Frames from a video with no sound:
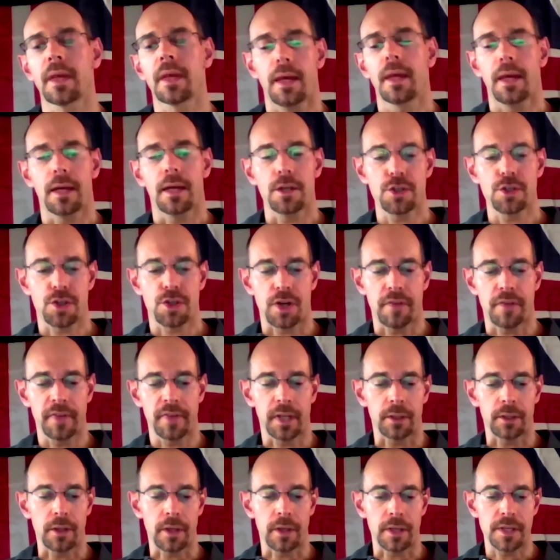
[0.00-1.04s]
And he's serving
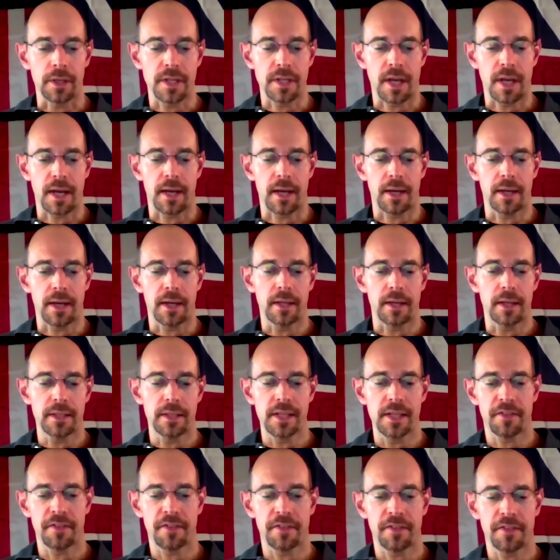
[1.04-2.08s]
alongside a
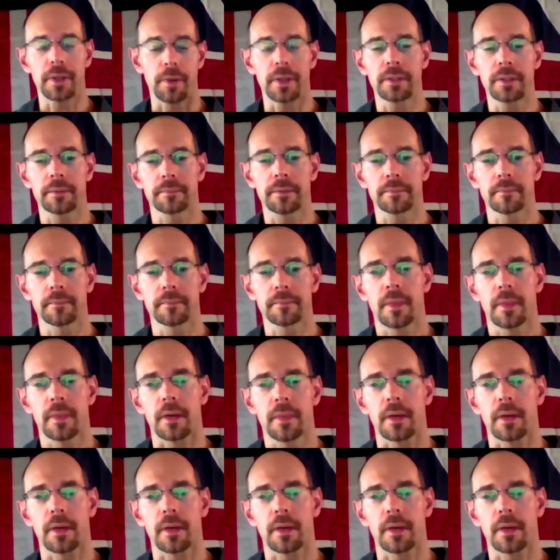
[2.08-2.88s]
different Sherwood,